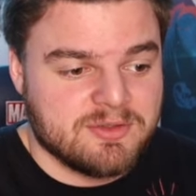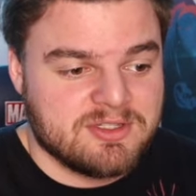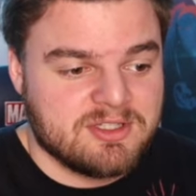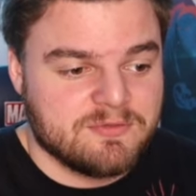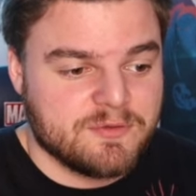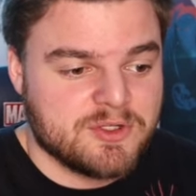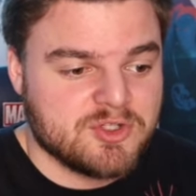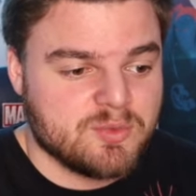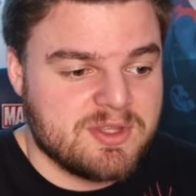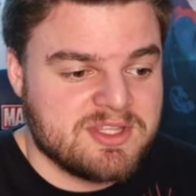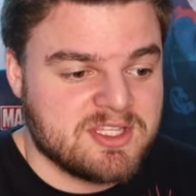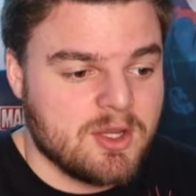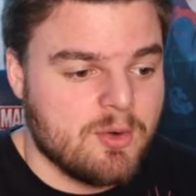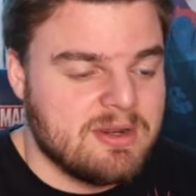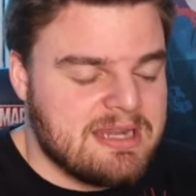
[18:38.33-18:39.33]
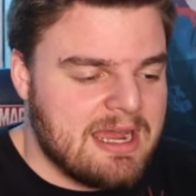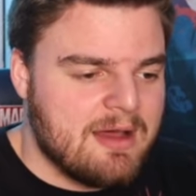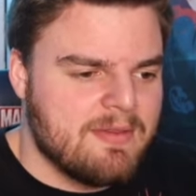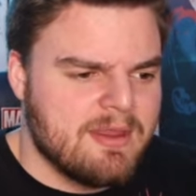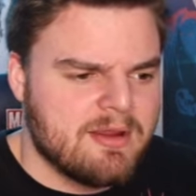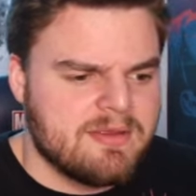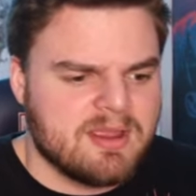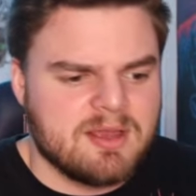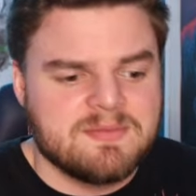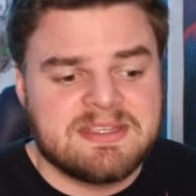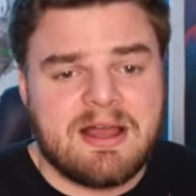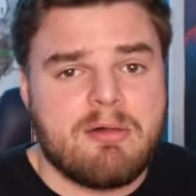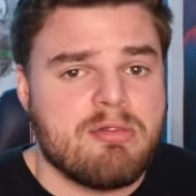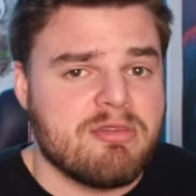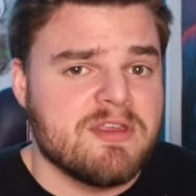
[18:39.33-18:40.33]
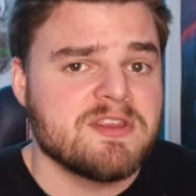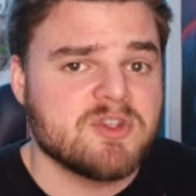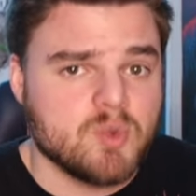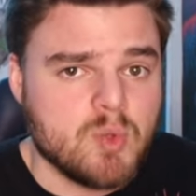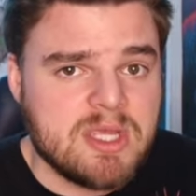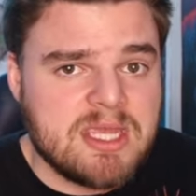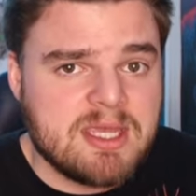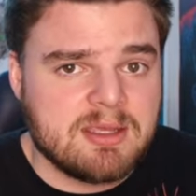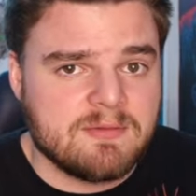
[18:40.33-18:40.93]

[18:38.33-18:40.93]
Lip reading: It's the first one that's going down there. That comes out this week,